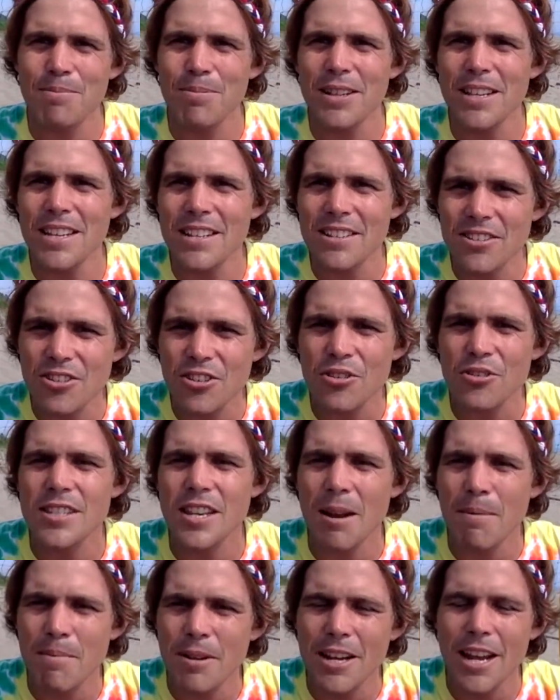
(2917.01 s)
Please do
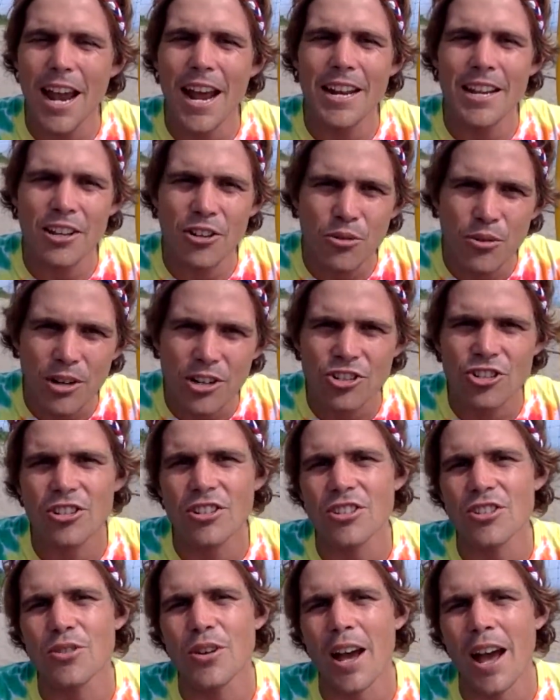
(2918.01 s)
send me any
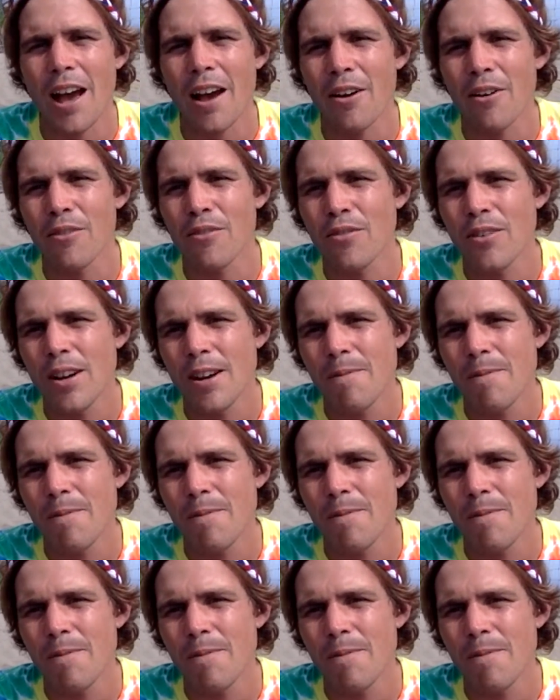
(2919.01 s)
questions you have,